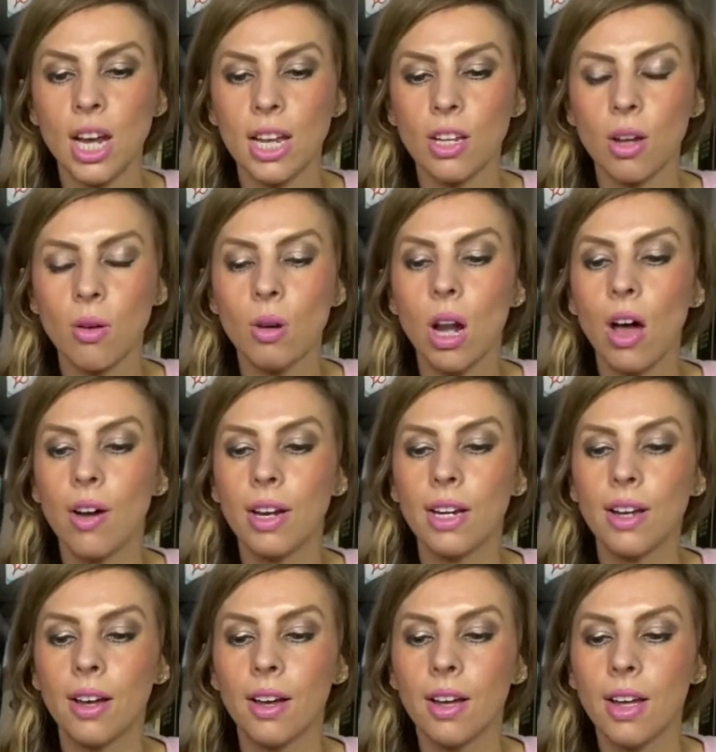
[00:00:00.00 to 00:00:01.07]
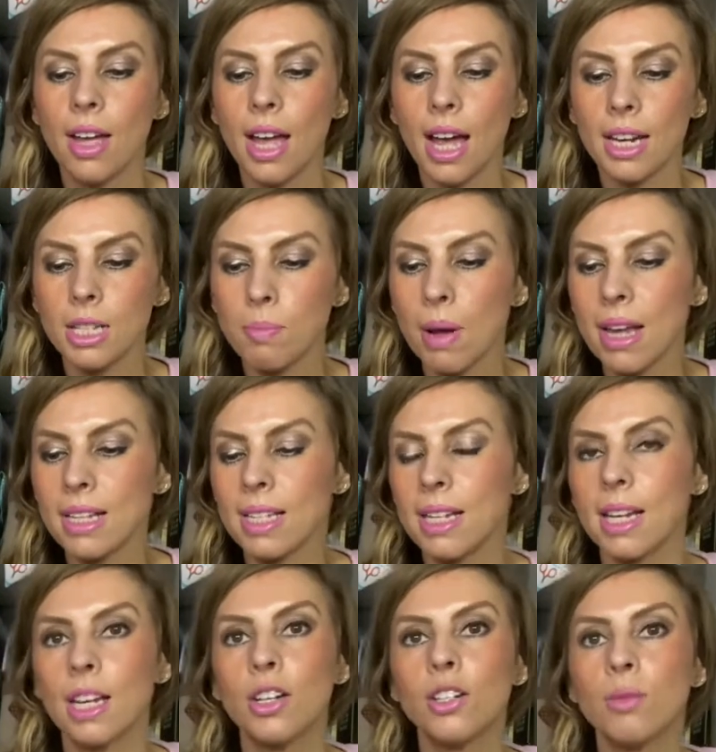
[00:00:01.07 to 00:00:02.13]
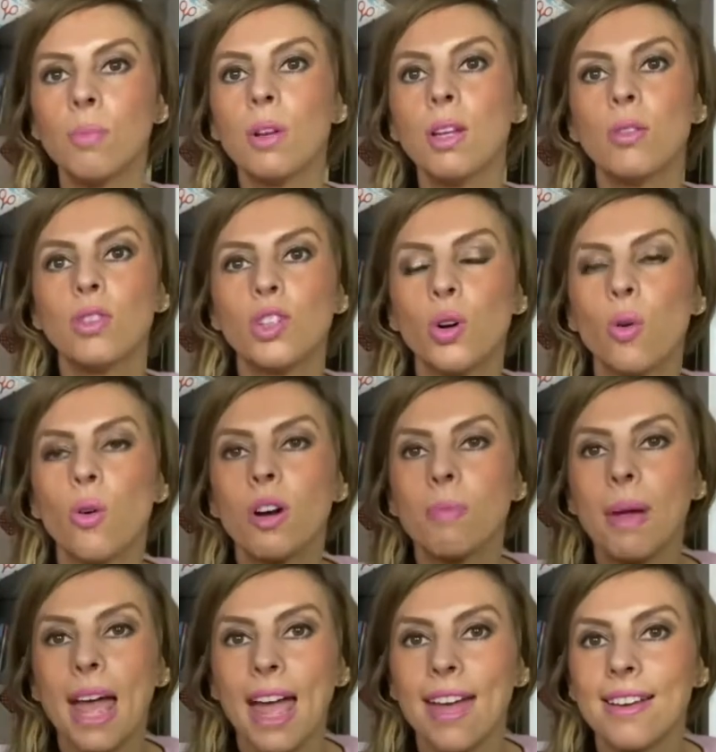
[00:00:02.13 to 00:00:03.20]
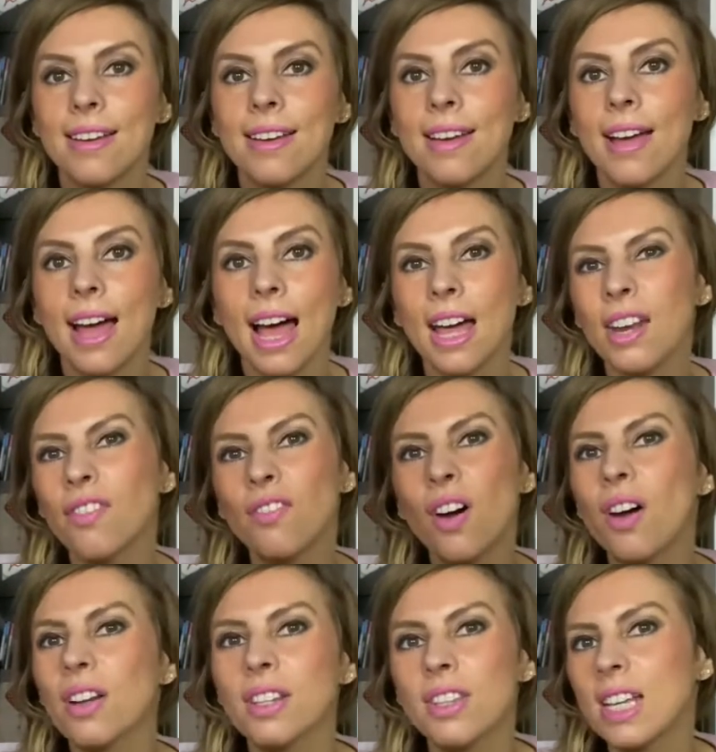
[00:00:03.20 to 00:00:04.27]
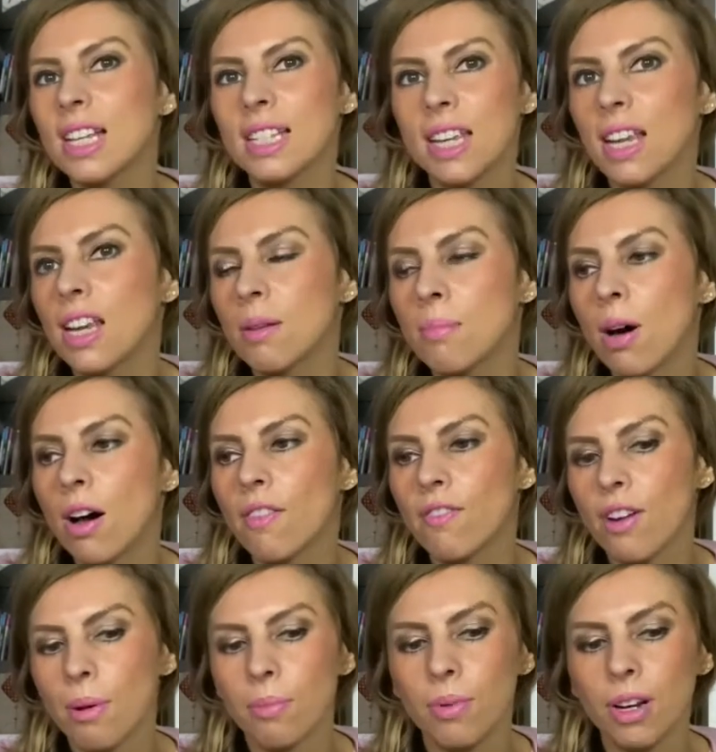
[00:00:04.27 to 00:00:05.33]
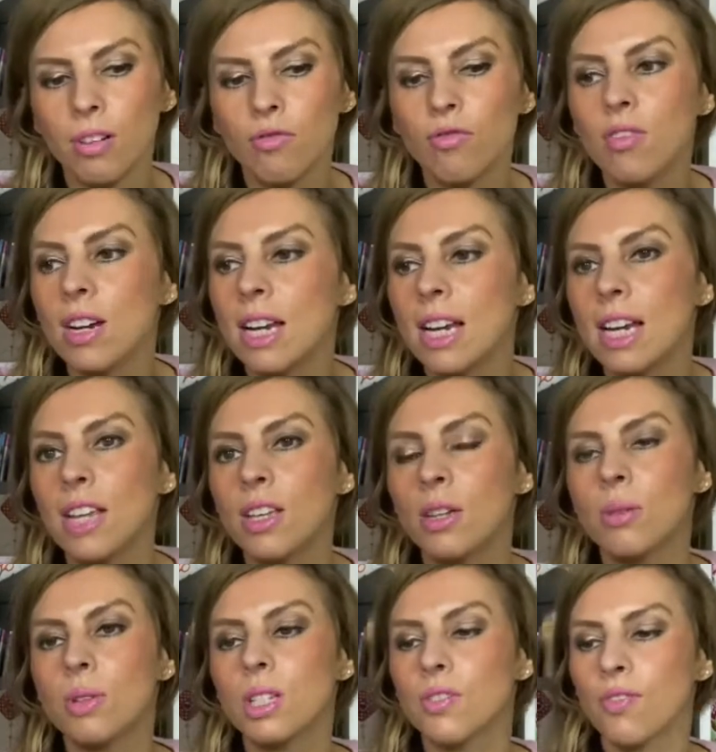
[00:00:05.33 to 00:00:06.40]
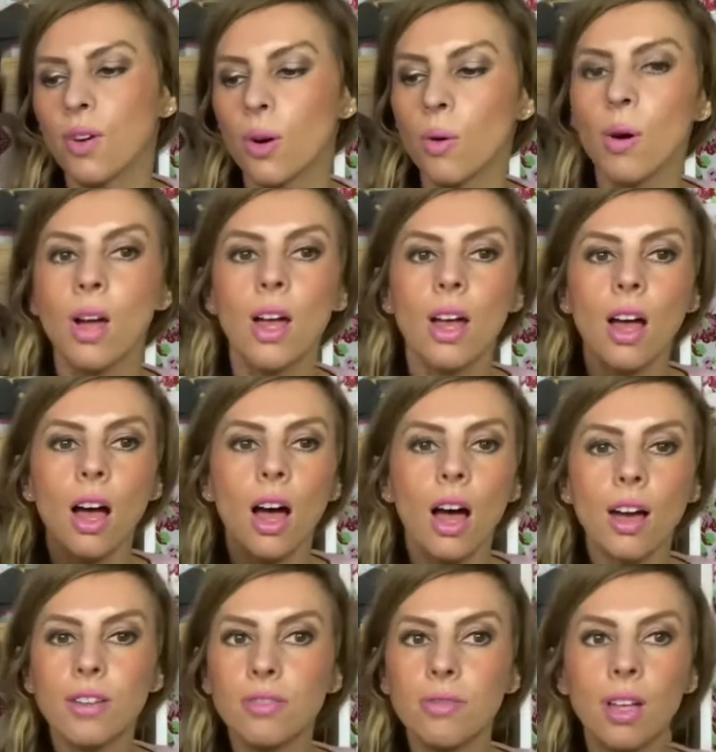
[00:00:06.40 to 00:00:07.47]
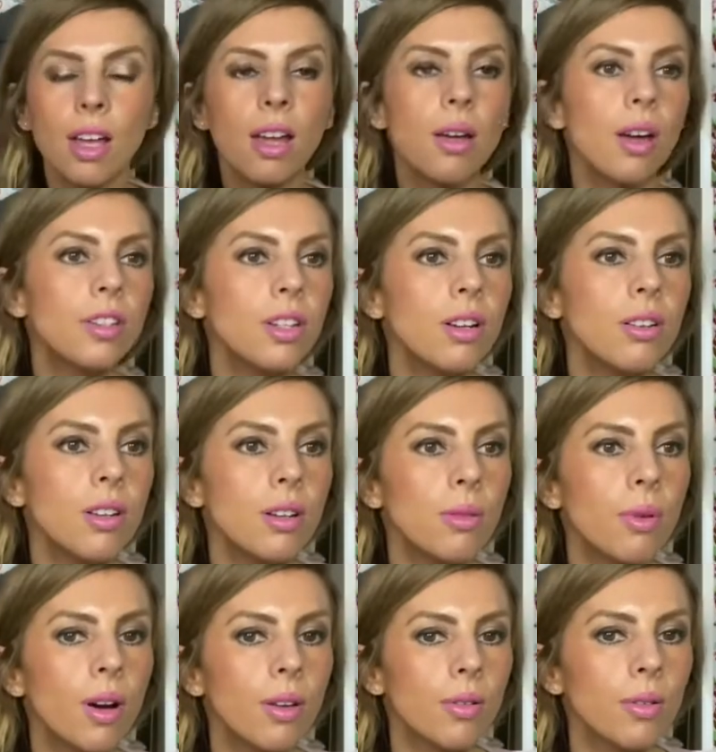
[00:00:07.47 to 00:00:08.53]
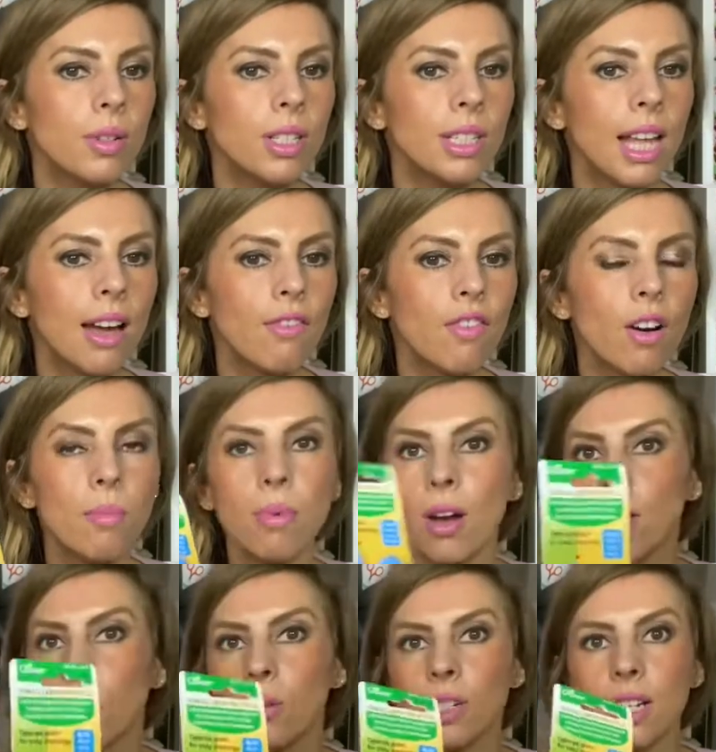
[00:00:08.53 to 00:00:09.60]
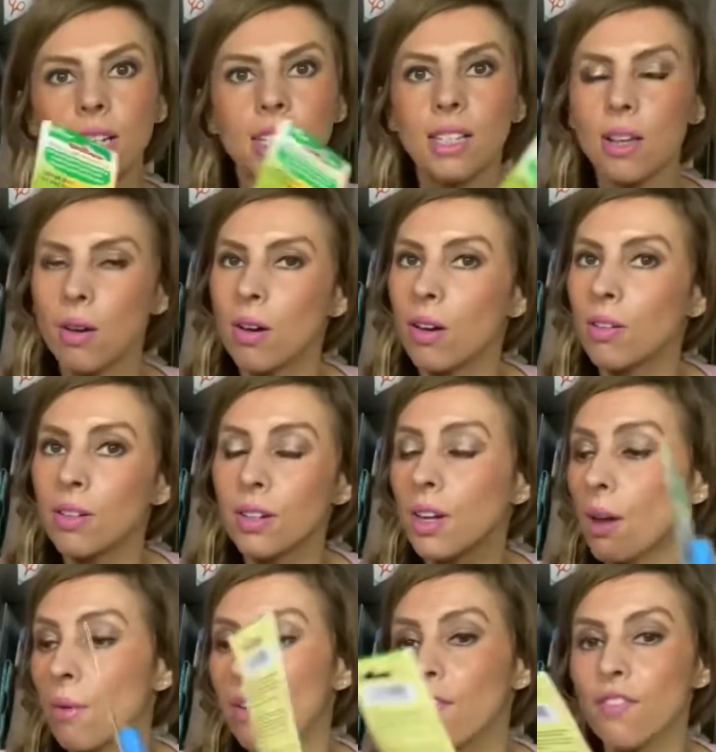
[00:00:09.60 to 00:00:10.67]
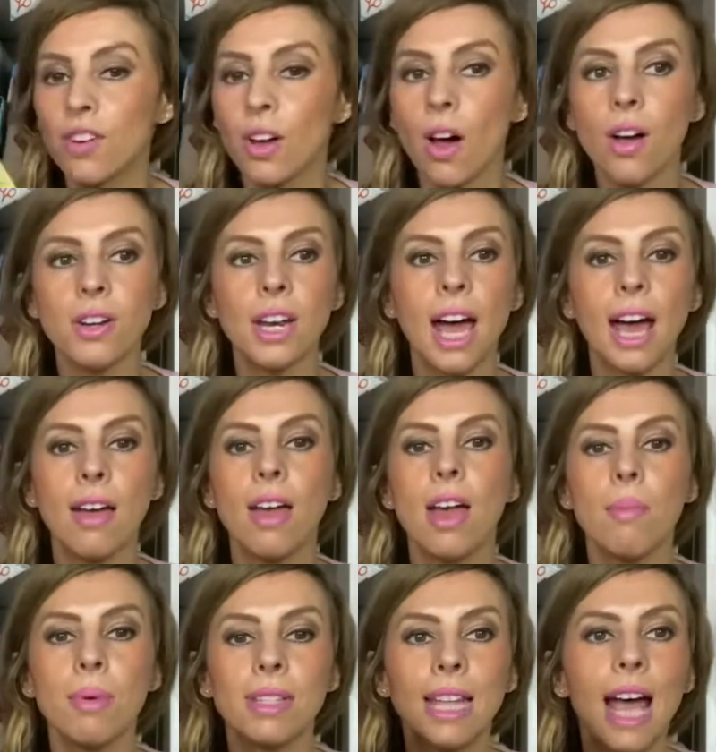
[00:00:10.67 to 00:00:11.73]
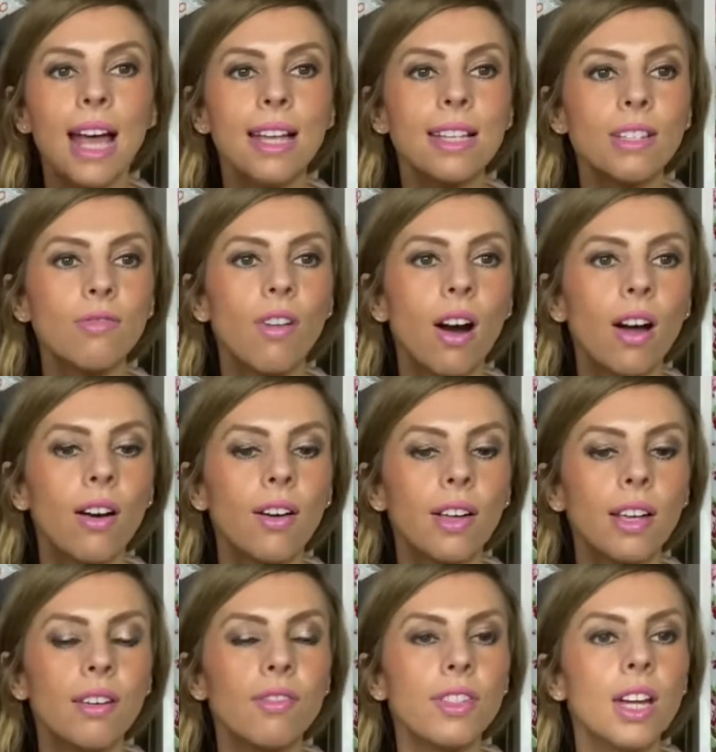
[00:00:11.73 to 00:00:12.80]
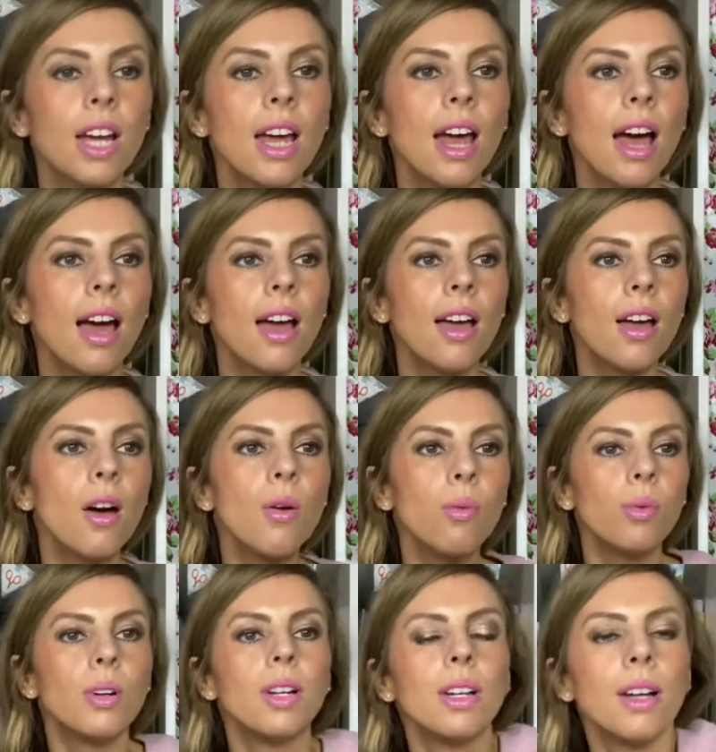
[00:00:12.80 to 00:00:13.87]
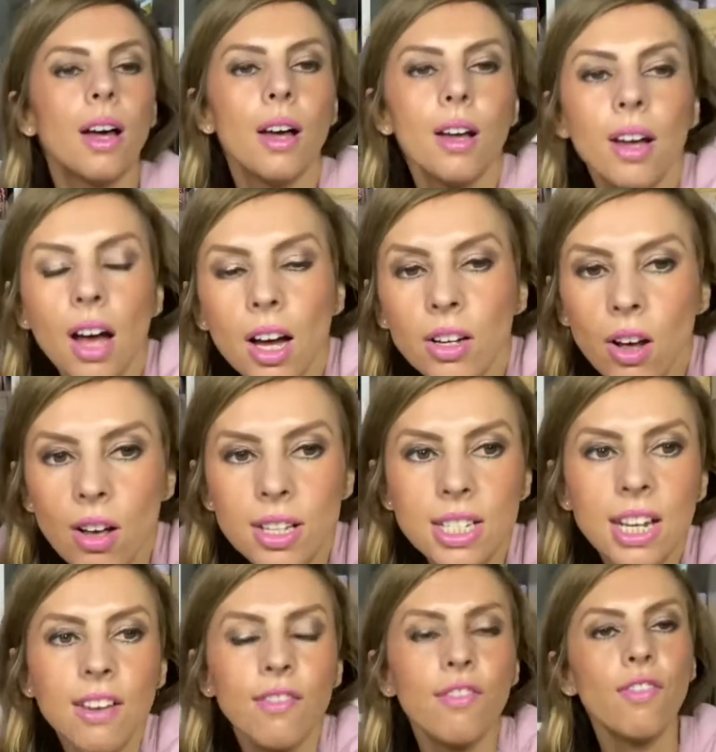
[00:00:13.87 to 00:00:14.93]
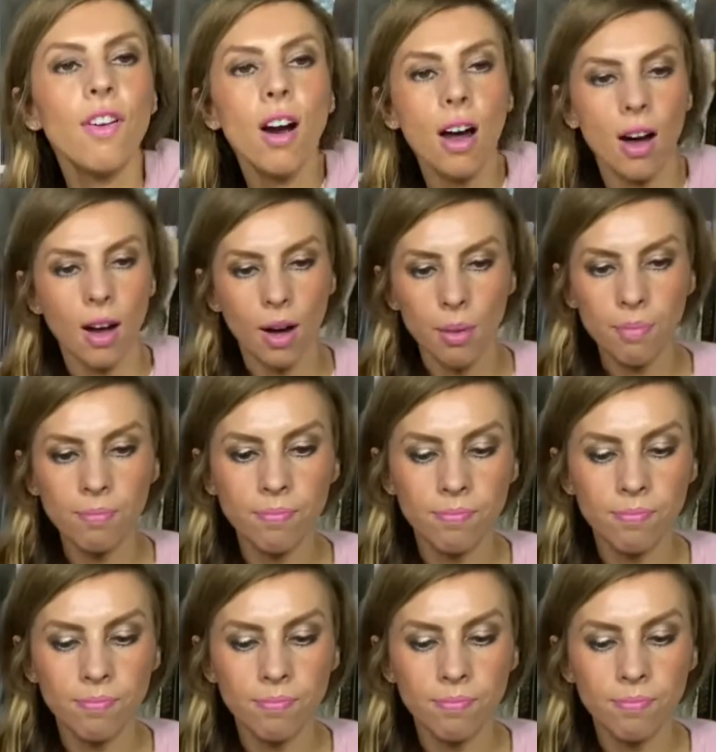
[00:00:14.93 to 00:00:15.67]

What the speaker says: liner, and it's basically a blue chalk pen, and I find things that you can mark fabric really useful. I don't know who I ordered that from, but I ordered it so long ago I forgot now, but that has arrived. I got it from